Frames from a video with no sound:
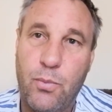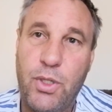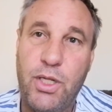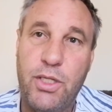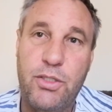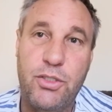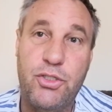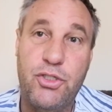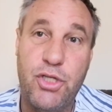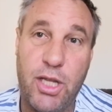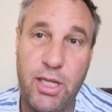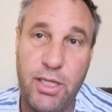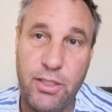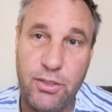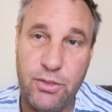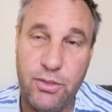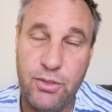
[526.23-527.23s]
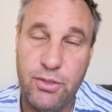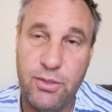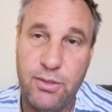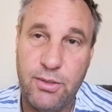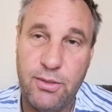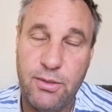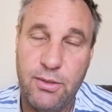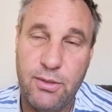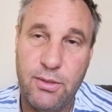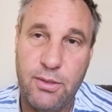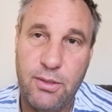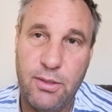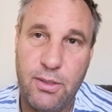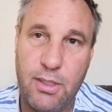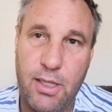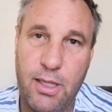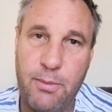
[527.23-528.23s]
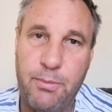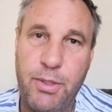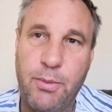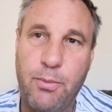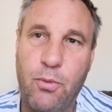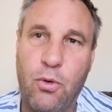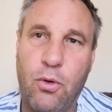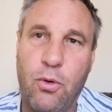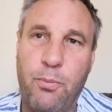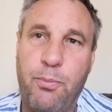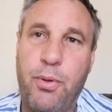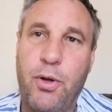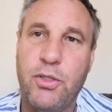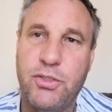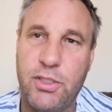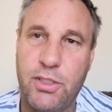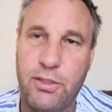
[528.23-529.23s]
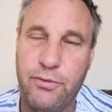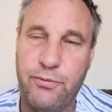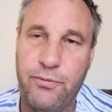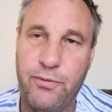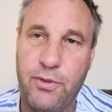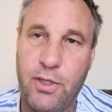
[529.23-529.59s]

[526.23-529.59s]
We need to change and be more positive